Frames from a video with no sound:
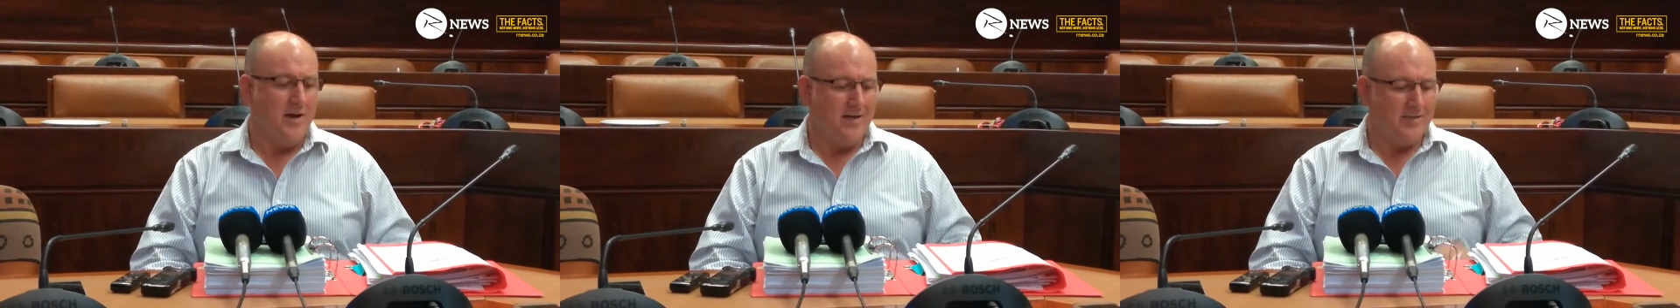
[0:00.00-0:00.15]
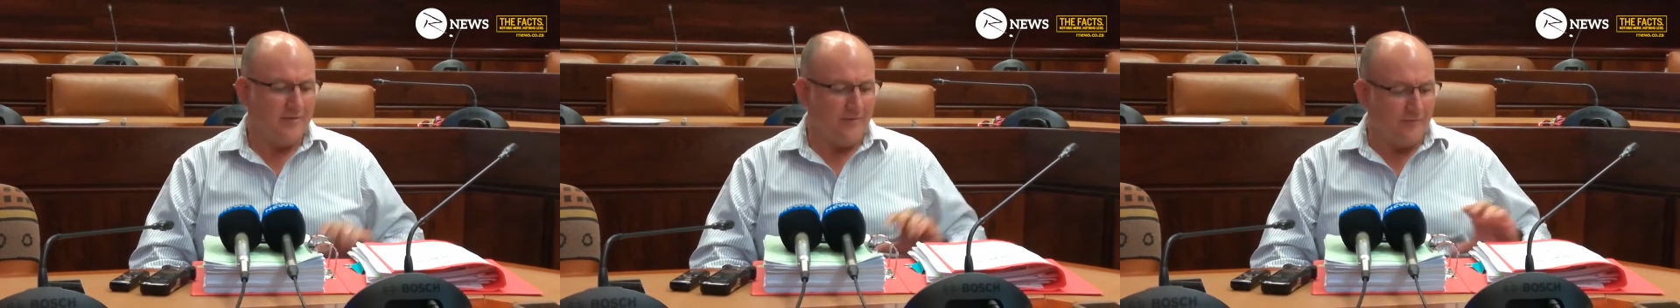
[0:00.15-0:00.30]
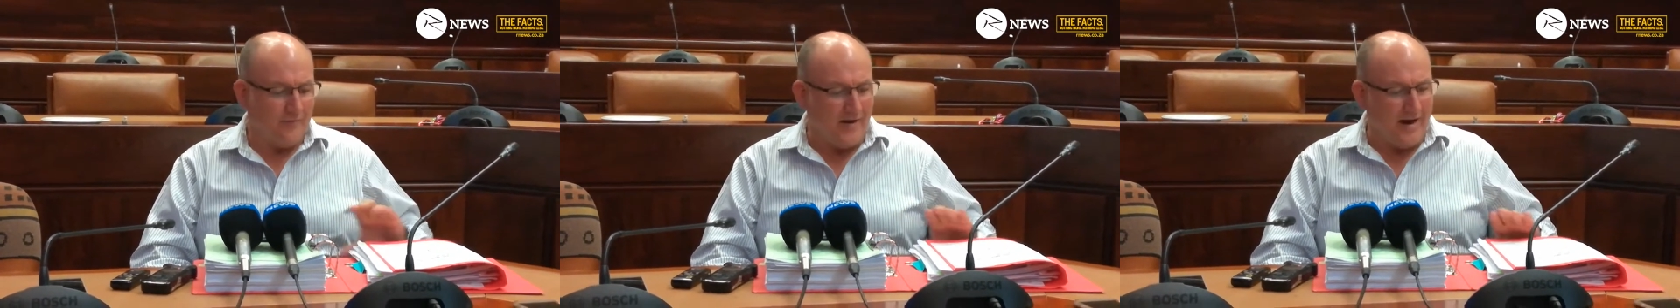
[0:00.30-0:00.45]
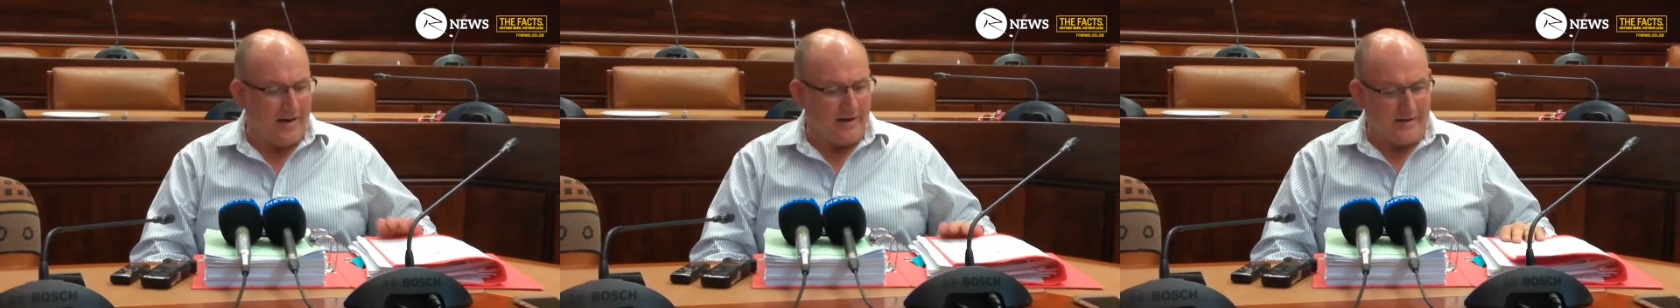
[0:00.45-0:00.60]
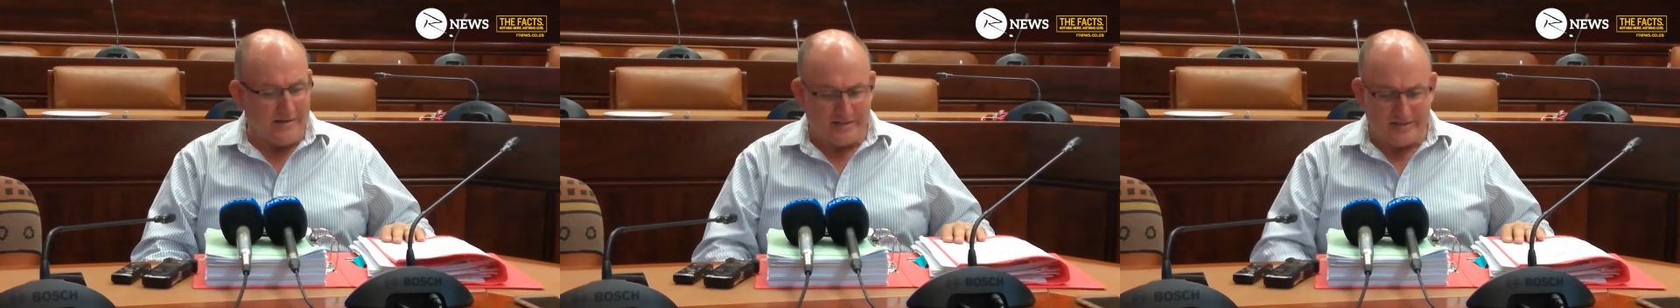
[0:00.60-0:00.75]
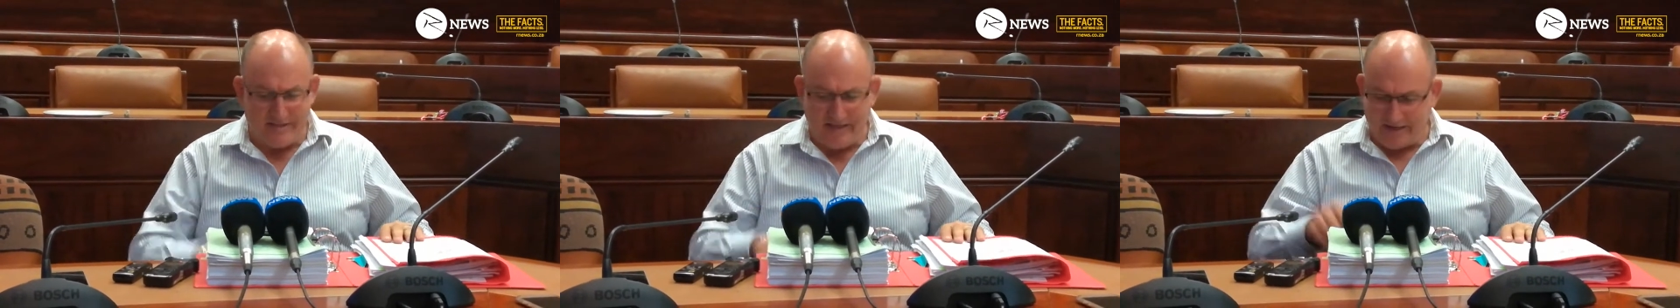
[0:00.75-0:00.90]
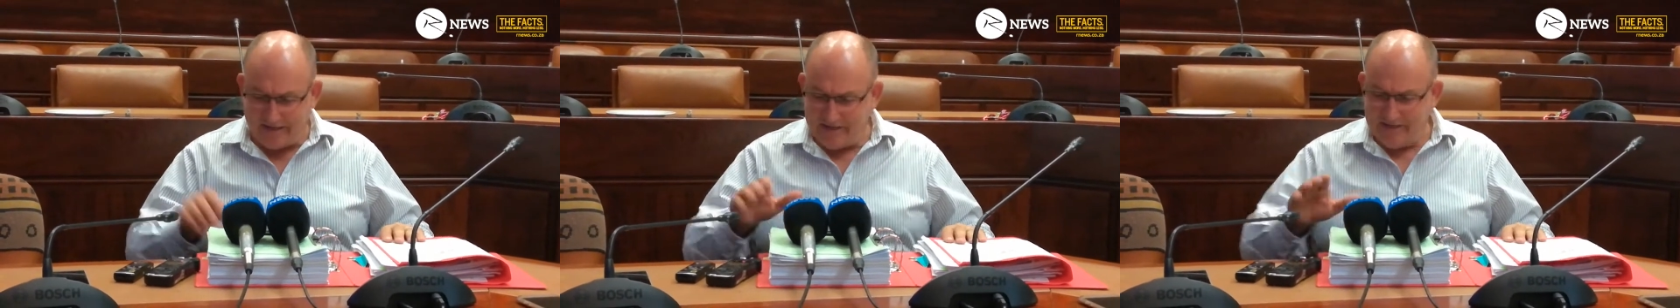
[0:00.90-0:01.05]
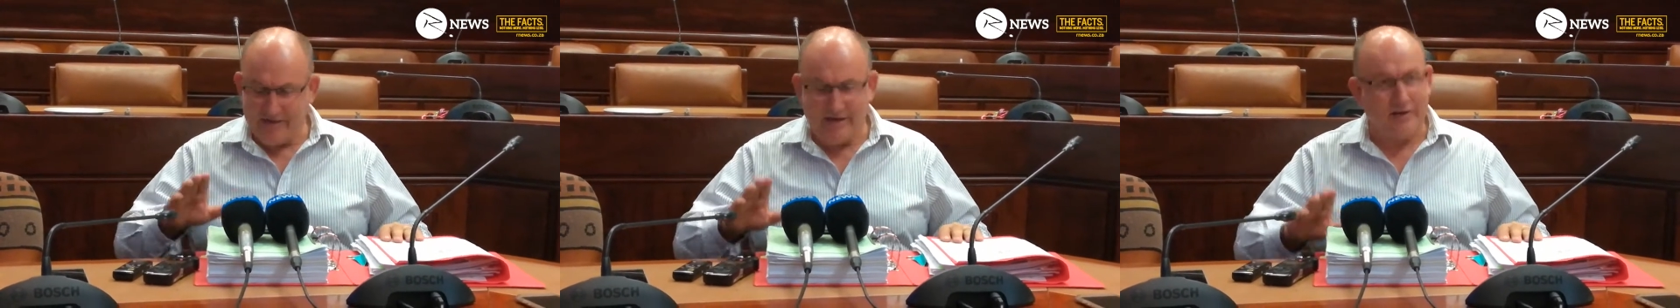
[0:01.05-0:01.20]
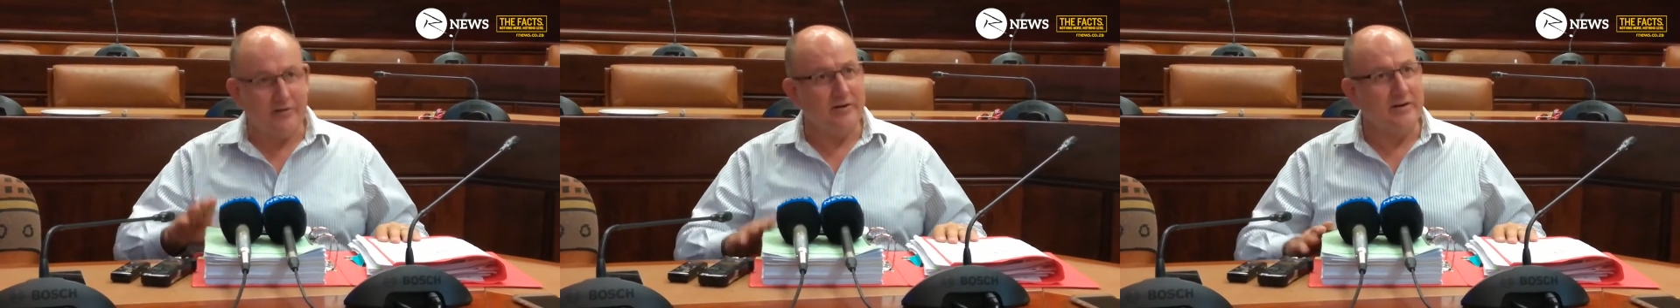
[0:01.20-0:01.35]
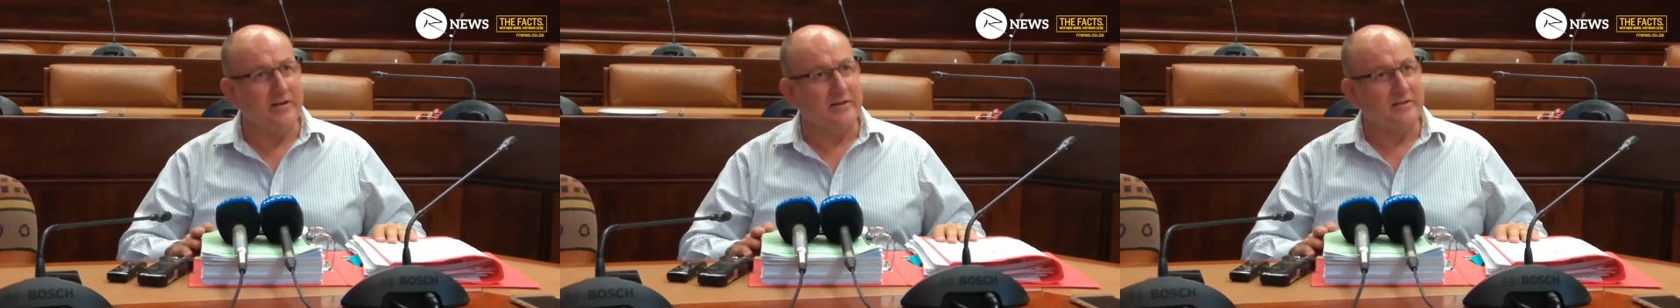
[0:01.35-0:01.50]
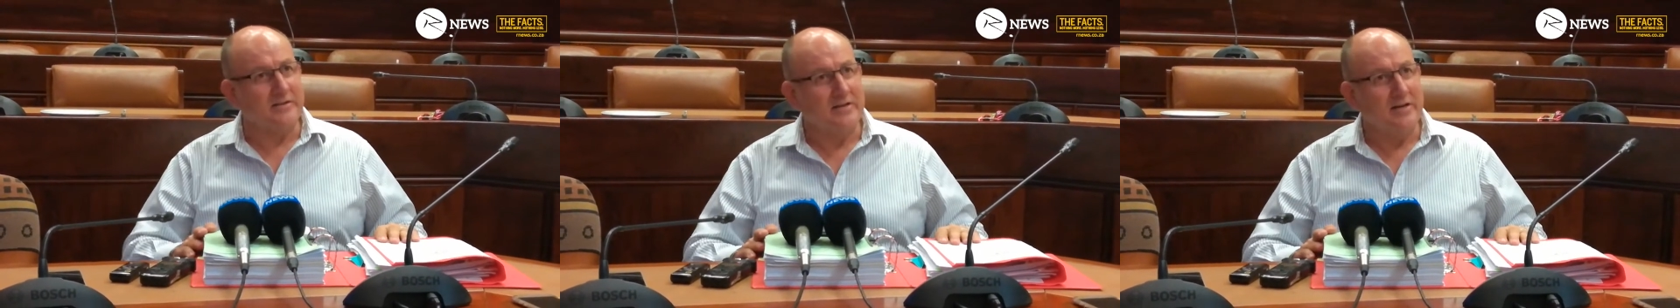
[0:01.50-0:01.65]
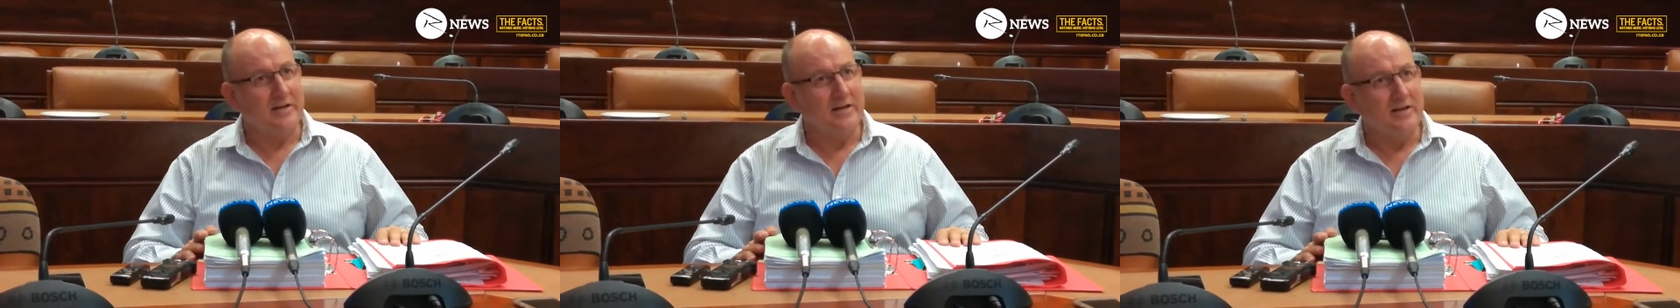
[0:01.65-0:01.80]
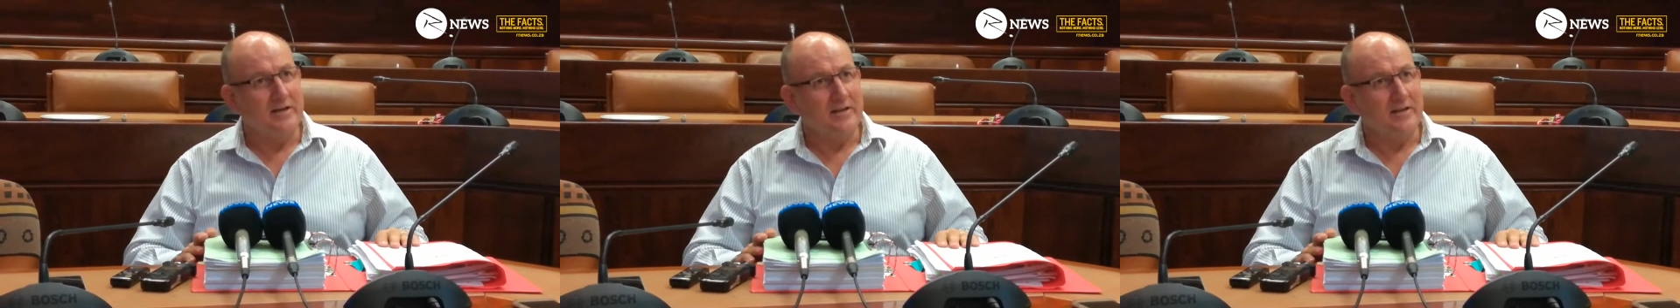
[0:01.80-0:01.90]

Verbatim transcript: I would give a comprehensive explanation.